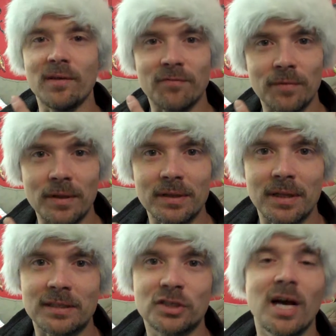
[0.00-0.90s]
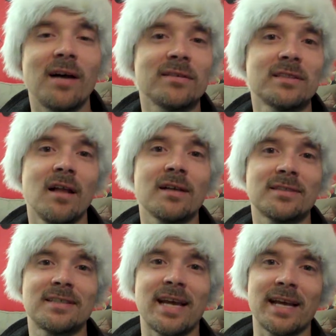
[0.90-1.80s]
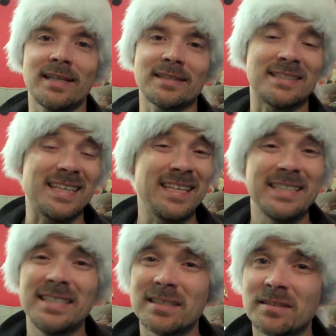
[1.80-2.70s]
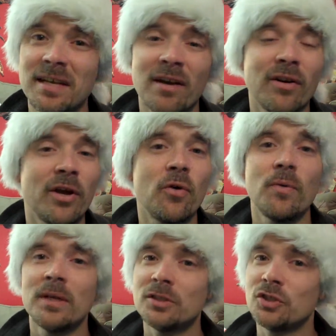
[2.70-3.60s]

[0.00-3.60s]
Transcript: if the child has lost the tag, that's the easiest scenario.